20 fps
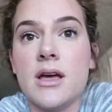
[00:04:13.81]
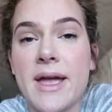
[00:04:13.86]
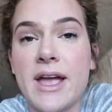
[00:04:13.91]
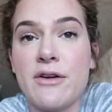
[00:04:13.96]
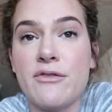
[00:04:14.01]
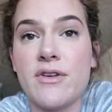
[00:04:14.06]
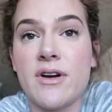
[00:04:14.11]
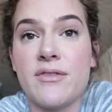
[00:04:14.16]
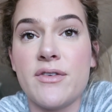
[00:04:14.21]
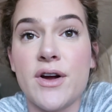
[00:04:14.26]
Make
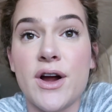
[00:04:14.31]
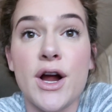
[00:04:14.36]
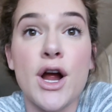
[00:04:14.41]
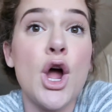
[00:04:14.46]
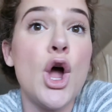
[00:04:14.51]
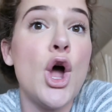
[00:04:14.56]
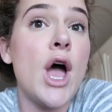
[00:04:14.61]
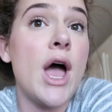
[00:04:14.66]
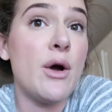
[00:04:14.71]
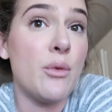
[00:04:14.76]
It Forever
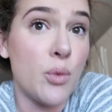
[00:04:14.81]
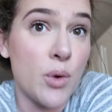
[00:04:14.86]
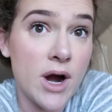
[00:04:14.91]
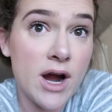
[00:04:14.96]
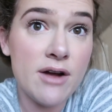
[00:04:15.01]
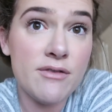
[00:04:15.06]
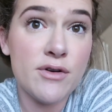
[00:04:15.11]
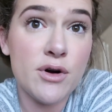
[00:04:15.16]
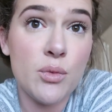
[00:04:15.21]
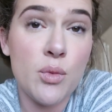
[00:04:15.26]

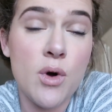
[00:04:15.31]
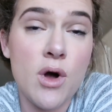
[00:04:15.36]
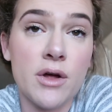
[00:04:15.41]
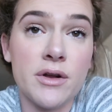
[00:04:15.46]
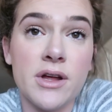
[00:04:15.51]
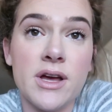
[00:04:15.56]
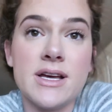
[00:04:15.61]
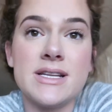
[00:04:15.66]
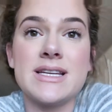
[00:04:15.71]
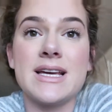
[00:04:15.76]
Wherever
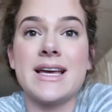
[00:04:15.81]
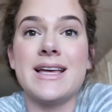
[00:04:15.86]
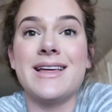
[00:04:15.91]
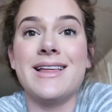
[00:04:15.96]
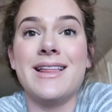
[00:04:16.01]
Walnut